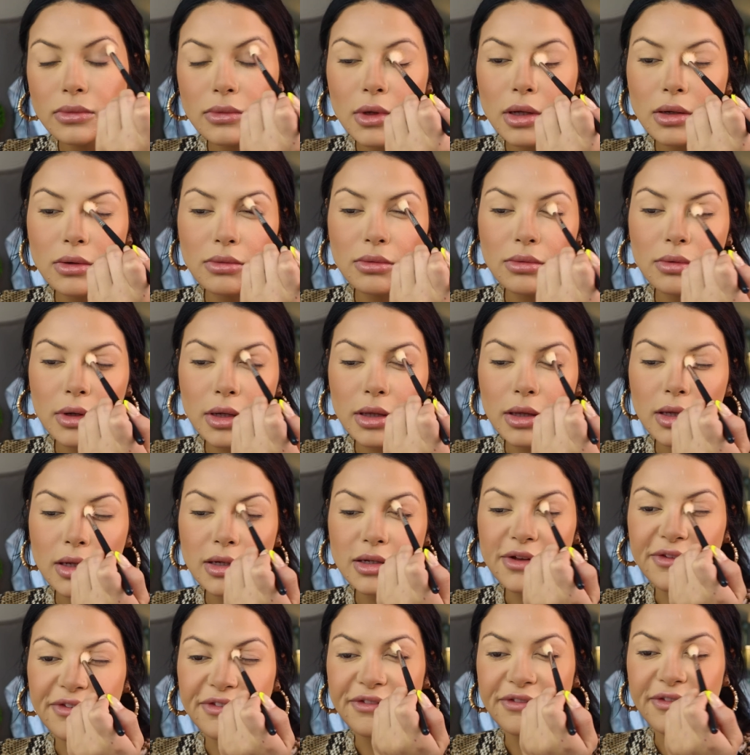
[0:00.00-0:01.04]
and really
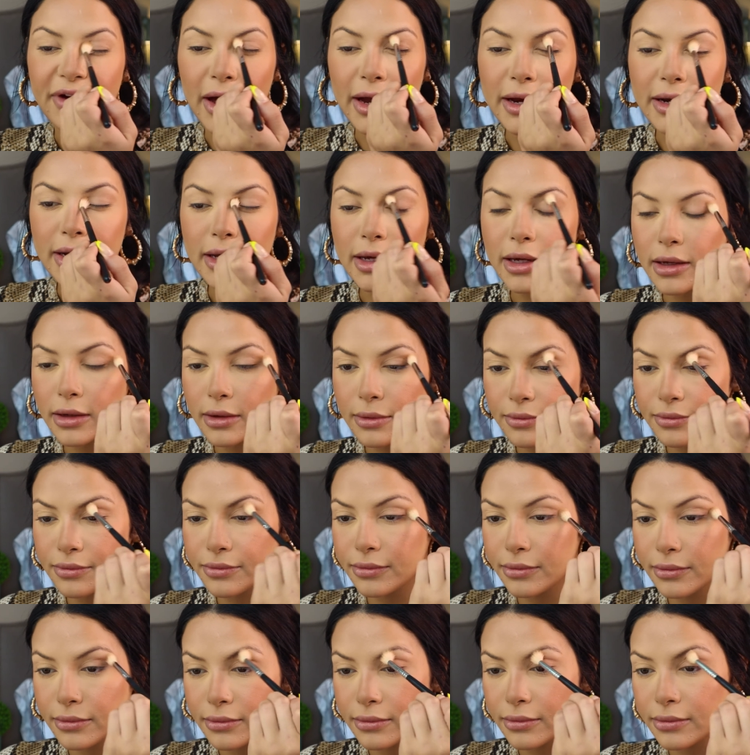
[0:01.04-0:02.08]
define it
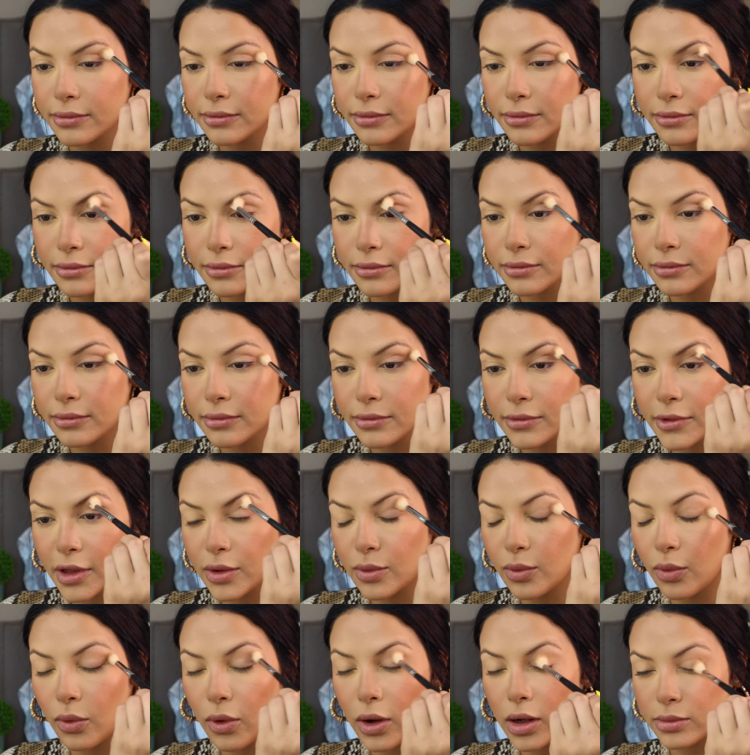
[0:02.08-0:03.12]

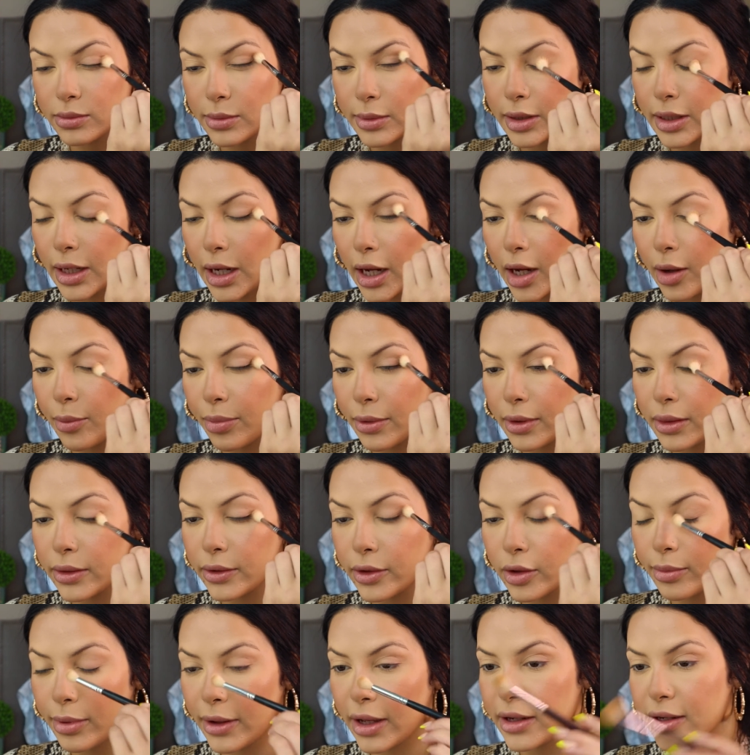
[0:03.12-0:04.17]
and warm it up a
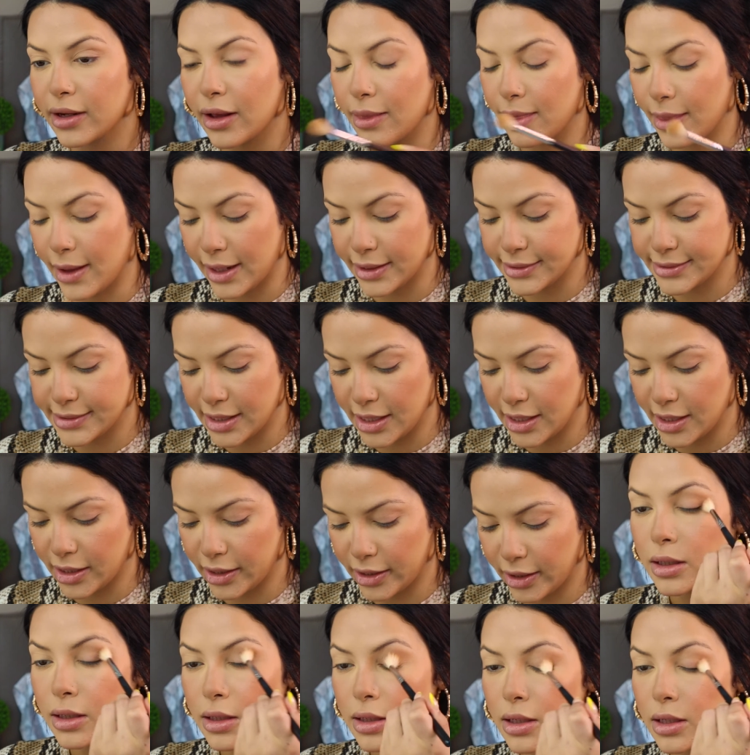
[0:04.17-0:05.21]
little bit, and that's
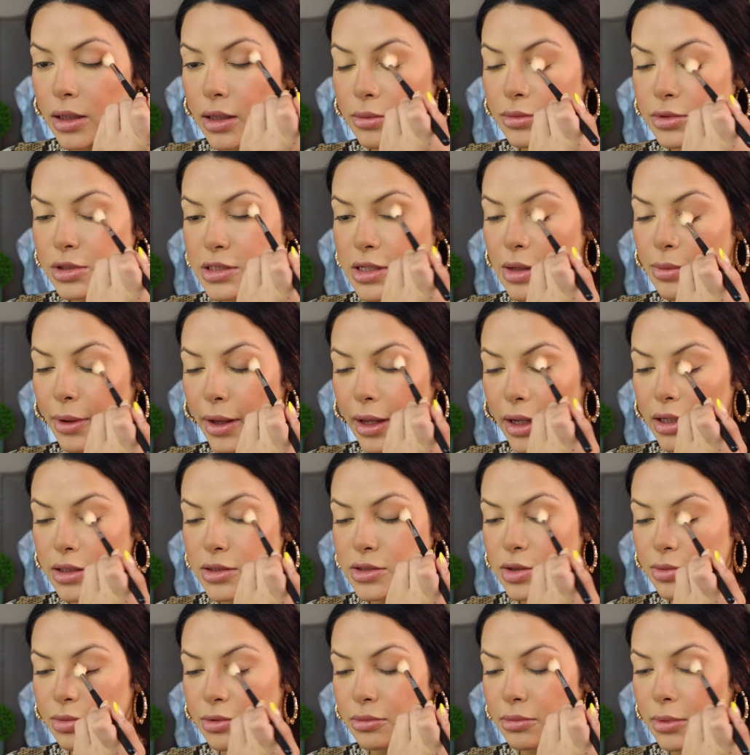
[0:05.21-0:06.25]
it. I'm just applying it
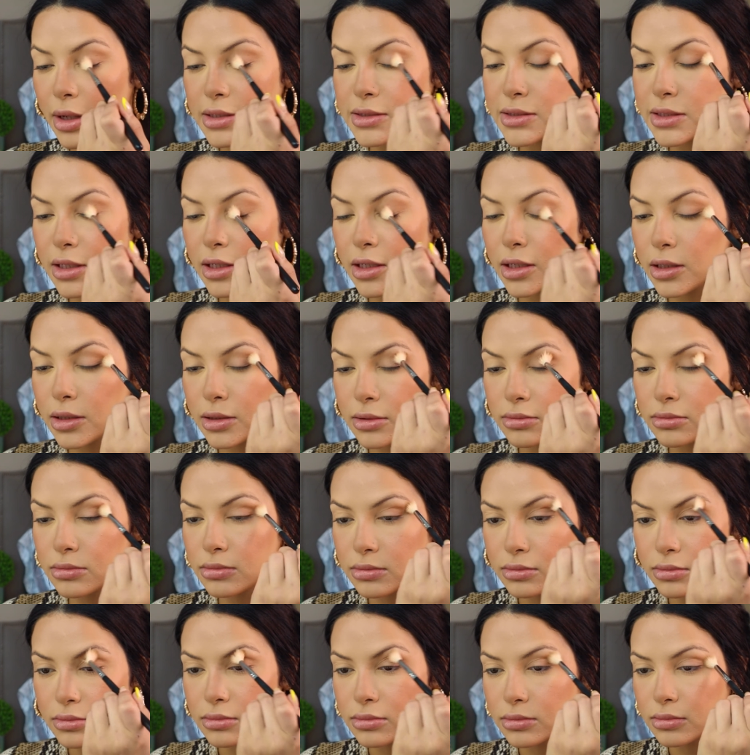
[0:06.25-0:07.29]
super messy and
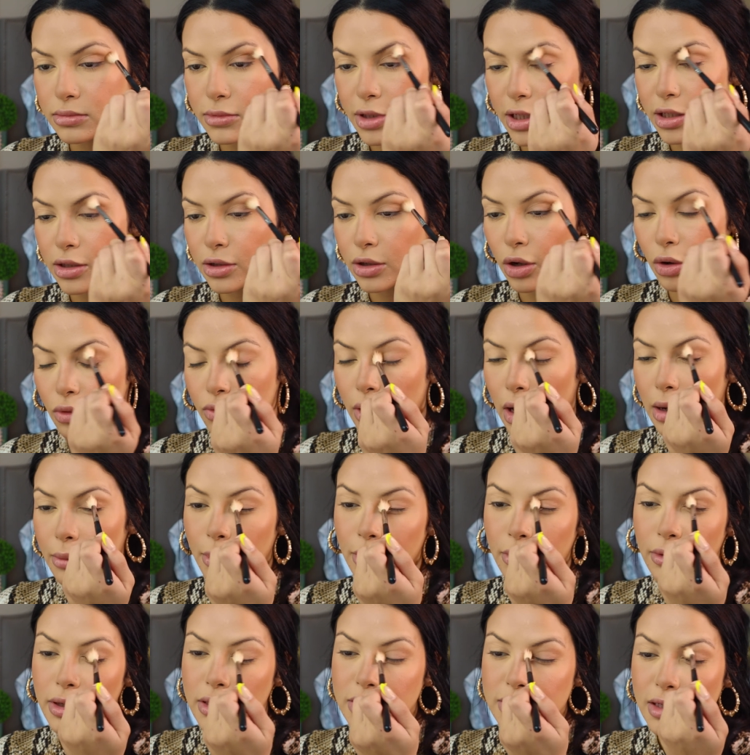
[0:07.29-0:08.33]
like no rhyme
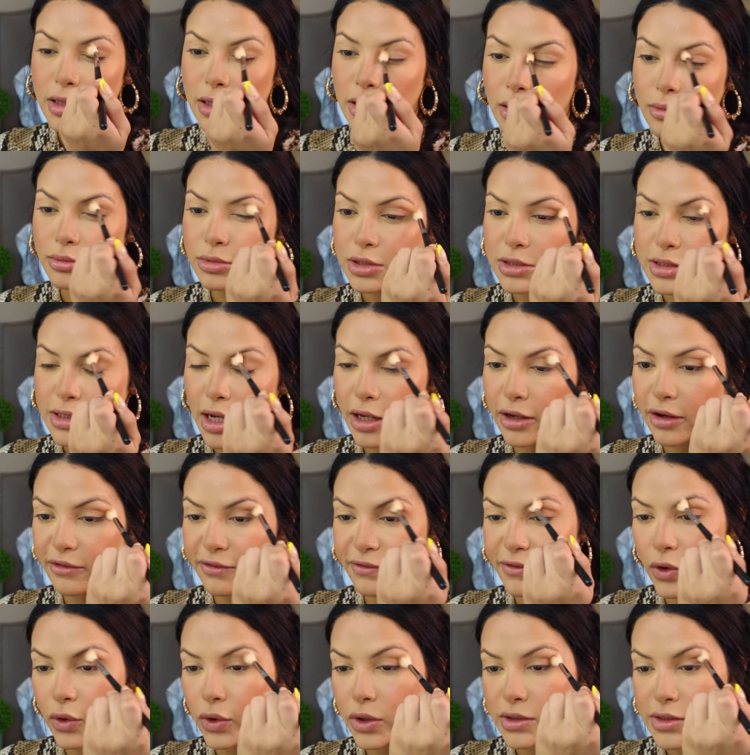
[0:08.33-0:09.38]
or reason. I'm just kind
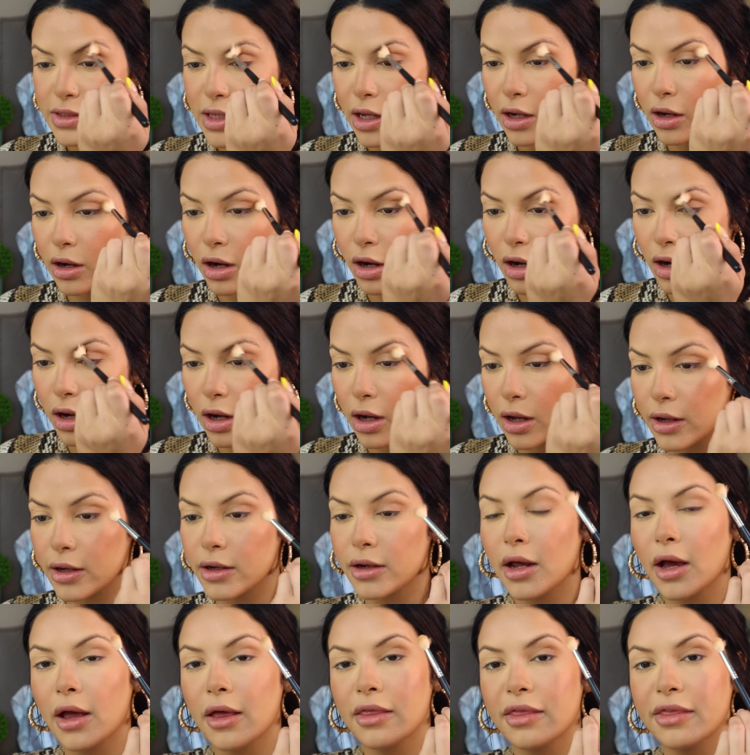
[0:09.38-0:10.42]
of focusing
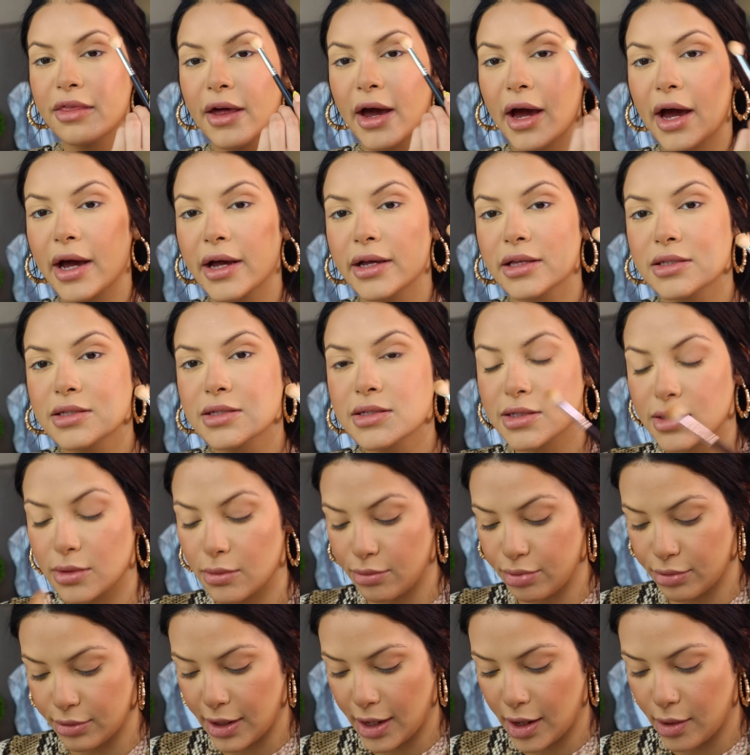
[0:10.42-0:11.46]
on that
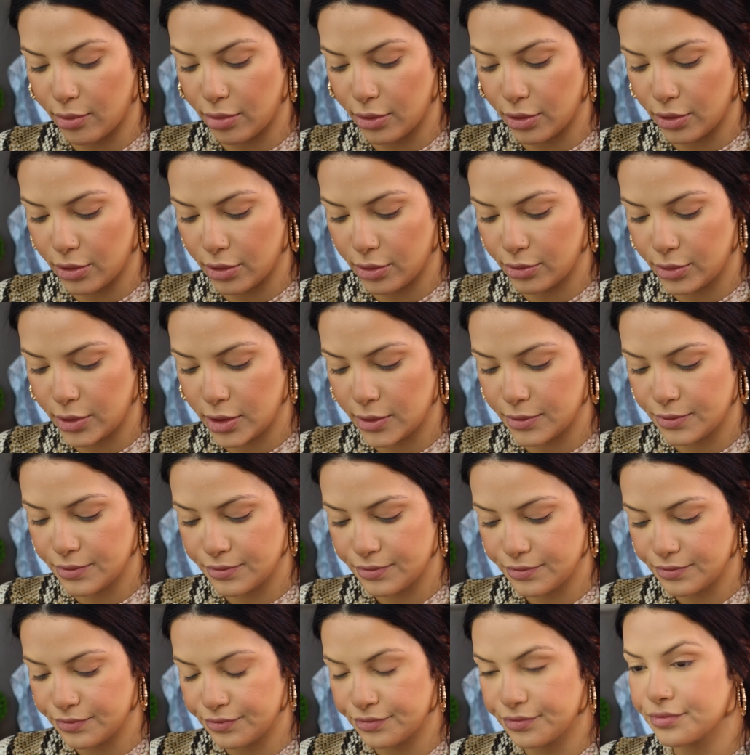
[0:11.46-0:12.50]
brow bone,
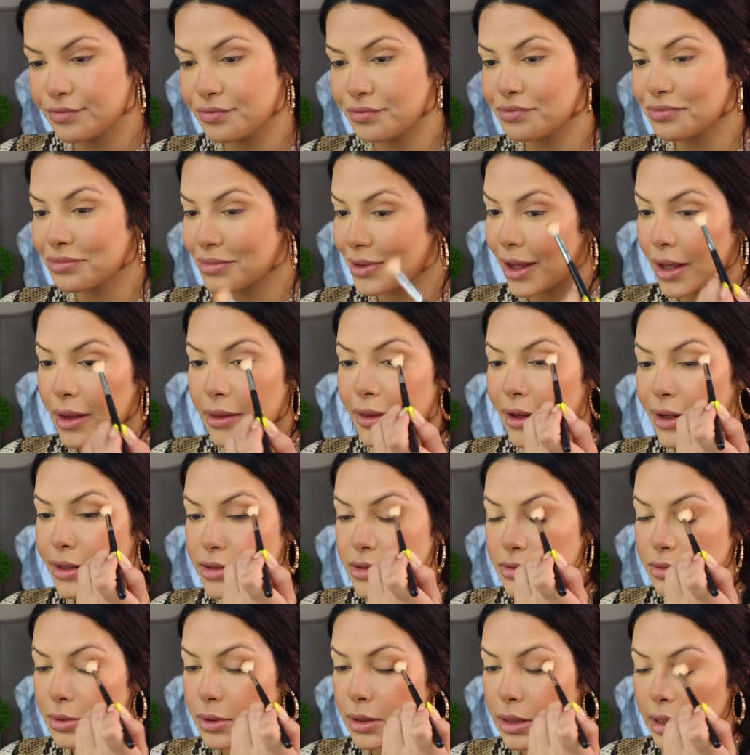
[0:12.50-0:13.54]
and
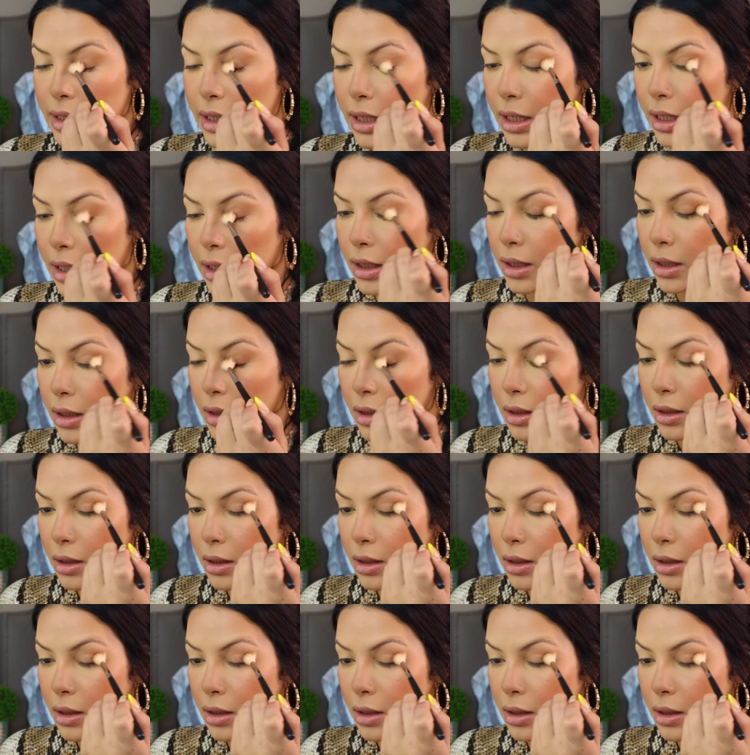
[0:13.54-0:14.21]
that's really it.